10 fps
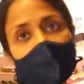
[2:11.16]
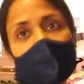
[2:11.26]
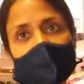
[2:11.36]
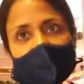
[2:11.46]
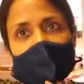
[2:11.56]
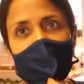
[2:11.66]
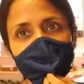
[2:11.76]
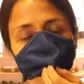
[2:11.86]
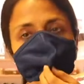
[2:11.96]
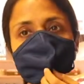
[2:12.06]
own brand,
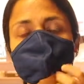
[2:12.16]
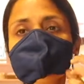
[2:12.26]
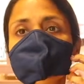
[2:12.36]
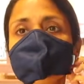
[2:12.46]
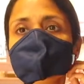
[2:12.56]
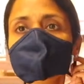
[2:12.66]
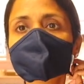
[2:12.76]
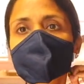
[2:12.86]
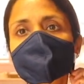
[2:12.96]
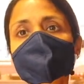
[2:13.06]
but it's very, very
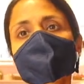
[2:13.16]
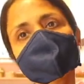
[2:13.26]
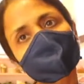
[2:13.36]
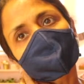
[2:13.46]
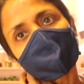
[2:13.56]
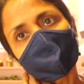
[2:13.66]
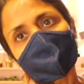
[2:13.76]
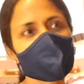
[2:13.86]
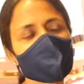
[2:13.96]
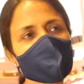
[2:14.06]
popular as
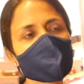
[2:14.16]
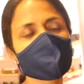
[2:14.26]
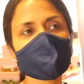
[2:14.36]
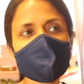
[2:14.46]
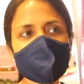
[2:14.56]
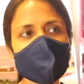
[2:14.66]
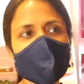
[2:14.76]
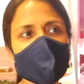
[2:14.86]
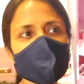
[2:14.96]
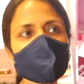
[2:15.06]
souvenirs. These
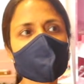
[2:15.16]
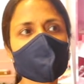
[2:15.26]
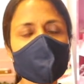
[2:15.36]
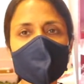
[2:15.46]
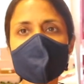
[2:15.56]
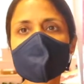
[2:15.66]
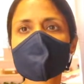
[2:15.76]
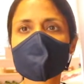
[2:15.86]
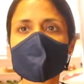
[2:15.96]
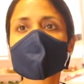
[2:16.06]
are
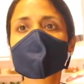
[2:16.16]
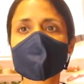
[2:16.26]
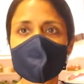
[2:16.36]
tourist Singapore